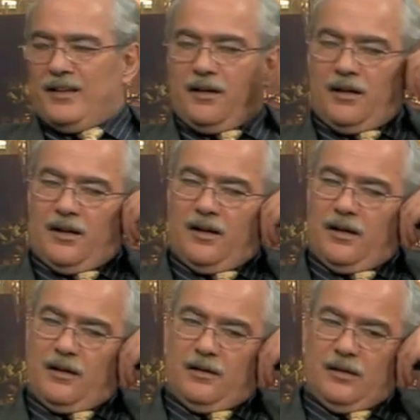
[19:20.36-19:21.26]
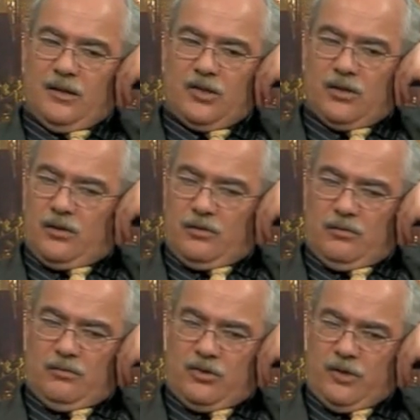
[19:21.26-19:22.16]
And
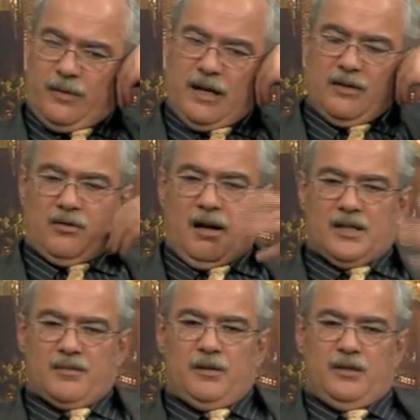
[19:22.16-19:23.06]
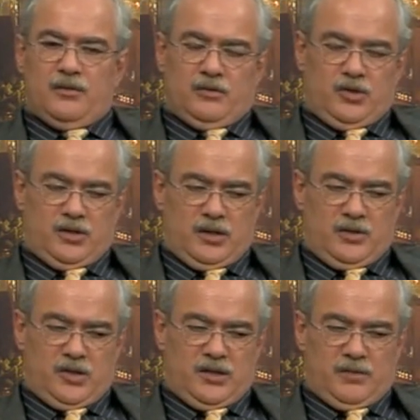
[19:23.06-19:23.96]
so she began to ask me, you
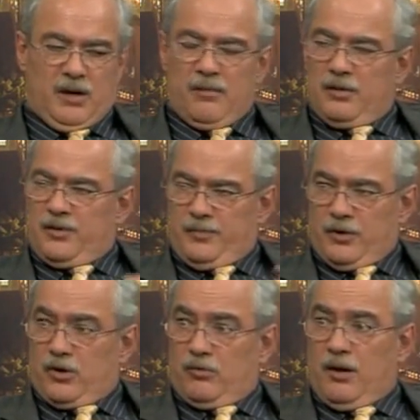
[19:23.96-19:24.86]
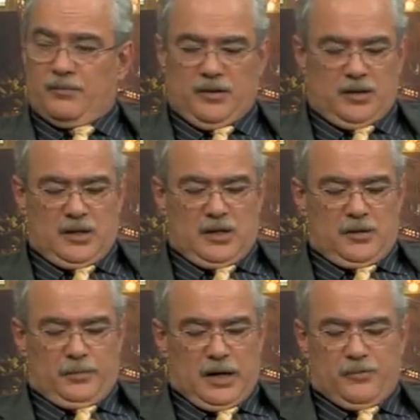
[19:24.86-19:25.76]
say the Bible has been corrupted,
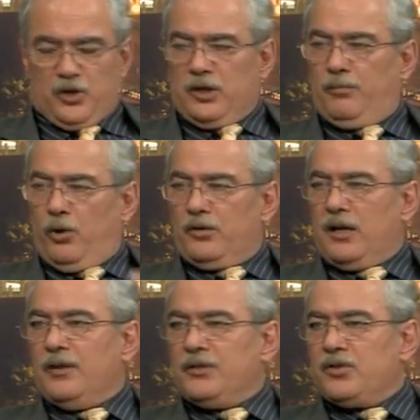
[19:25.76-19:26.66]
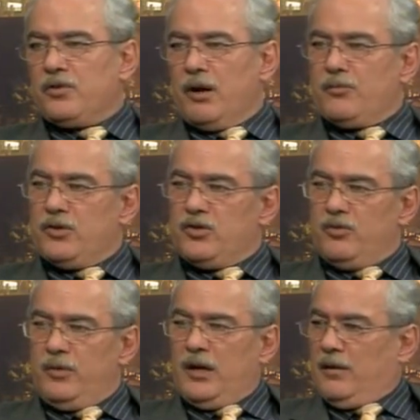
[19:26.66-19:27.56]
perhaps you can point out these corruptions
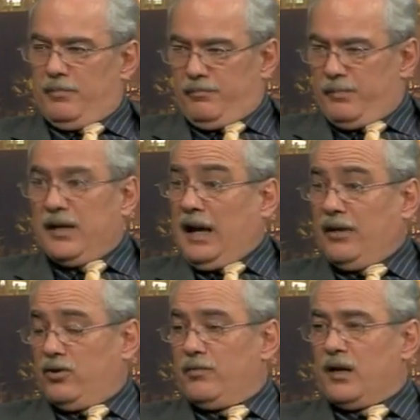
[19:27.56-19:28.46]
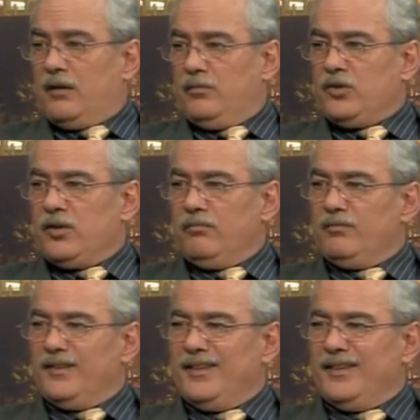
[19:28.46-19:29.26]
to me and I'll be glad to become Muslim.